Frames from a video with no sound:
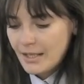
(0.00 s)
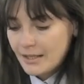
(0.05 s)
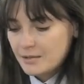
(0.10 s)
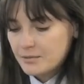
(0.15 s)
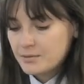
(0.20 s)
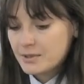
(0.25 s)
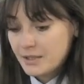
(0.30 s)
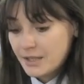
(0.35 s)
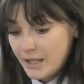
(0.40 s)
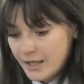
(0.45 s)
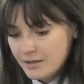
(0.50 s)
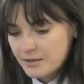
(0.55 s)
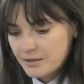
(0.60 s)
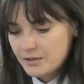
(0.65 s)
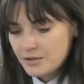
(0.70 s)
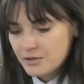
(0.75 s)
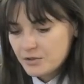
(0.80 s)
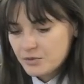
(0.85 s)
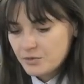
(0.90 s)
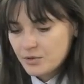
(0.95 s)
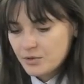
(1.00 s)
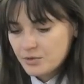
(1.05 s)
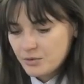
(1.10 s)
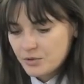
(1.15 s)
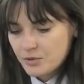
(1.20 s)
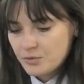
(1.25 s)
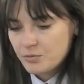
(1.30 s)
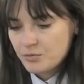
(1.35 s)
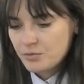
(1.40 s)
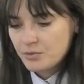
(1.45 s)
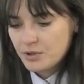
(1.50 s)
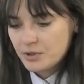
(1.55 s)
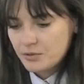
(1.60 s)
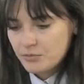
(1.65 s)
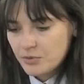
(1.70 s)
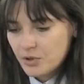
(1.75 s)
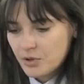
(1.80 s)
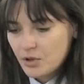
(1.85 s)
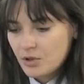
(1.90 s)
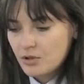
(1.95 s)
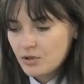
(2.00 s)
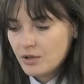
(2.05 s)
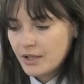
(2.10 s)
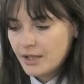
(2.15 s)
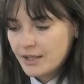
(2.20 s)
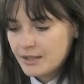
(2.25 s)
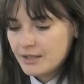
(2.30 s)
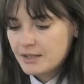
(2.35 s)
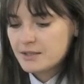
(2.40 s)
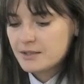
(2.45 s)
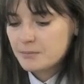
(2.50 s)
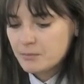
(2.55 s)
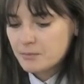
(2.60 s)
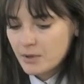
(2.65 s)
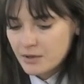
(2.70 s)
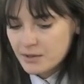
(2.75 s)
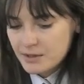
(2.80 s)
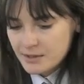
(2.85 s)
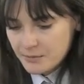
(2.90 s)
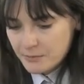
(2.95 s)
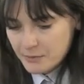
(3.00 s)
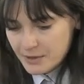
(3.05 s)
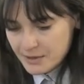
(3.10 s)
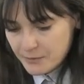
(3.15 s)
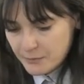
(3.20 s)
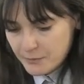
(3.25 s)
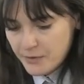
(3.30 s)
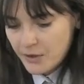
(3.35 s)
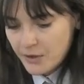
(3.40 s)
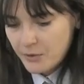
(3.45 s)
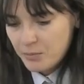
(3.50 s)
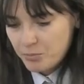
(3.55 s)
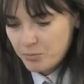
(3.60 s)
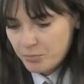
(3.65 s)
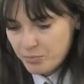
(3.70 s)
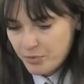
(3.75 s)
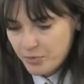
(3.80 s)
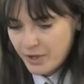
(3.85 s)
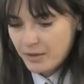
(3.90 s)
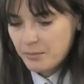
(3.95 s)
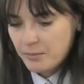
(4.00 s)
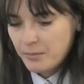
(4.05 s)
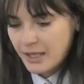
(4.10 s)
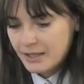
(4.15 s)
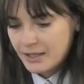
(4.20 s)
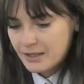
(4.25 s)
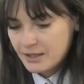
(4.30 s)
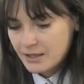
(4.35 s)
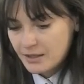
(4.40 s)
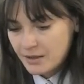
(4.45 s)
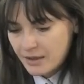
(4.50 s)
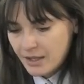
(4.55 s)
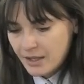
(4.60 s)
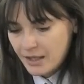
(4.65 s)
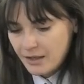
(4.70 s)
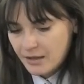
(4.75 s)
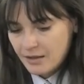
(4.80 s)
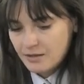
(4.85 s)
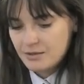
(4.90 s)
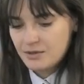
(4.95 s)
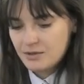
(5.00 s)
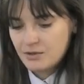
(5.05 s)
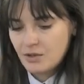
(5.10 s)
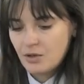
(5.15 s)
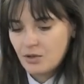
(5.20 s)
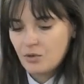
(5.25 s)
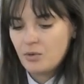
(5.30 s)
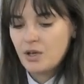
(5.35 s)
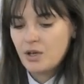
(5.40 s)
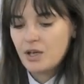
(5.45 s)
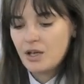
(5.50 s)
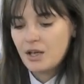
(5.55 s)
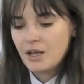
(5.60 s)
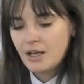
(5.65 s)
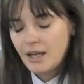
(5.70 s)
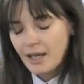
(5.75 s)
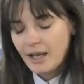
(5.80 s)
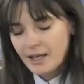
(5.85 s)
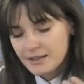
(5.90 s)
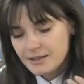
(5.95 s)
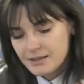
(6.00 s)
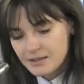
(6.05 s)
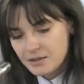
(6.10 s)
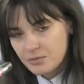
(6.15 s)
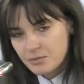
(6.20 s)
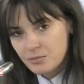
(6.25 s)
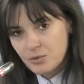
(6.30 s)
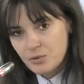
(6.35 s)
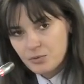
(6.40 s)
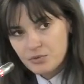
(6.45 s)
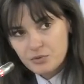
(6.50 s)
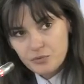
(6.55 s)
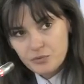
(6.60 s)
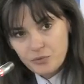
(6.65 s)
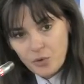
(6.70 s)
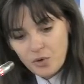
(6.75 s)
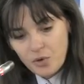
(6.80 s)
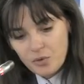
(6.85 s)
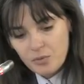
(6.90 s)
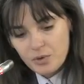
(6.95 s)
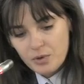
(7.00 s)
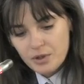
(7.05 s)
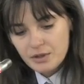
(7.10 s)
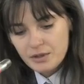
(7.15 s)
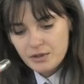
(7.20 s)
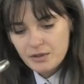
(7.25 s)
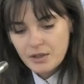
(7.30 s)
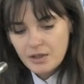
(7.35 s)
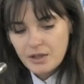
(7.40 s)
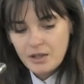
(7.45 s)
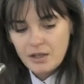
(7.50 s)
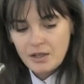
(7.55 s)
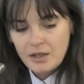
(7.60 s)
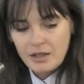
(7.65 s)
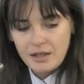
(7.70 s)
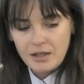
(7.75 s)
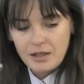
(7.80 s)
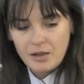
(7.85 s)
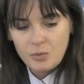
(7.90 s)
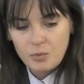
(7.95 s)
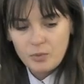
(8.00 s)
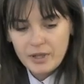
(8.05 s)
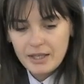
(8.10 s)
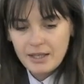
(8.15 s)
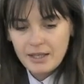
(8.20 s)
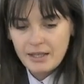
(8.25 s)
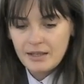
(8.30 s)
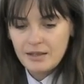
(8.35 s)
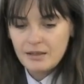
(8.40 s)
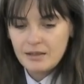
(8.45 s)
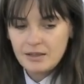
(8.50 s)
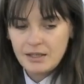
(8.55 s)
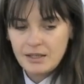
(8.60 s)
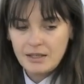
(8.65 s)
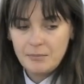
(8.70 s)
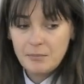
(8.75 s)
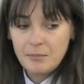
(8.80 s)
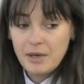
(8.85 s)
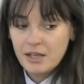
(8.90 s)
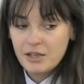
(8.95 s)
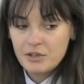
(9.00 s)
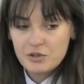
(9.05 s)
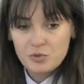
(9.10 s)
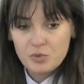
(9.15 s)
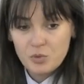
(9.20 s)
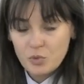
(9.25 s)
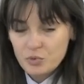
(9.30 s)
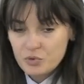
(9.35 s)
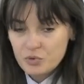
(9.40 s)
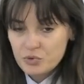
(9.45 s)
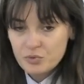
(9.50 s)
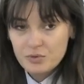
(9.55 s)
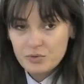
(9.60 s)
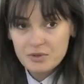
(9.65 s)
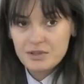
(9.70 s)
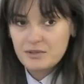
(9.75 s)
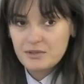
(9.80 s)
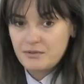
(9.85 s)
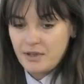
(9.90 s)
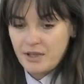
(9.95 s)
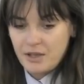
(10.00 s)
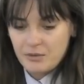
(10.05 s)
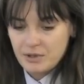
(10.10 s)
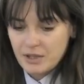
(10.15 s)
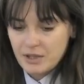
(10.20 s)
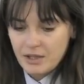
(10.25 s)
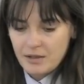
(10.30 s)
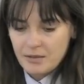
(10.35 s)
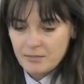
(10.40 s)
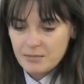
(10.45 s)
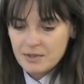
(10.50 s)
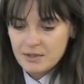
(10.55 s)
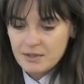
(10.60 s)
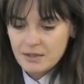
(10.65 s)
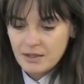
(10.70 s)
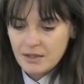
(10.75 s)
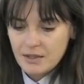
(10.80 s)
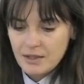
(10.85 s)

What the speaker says: standards on rule of law, and it's a very pragmatic thing. So as it moves forward, we can imagine all sorts of outcomes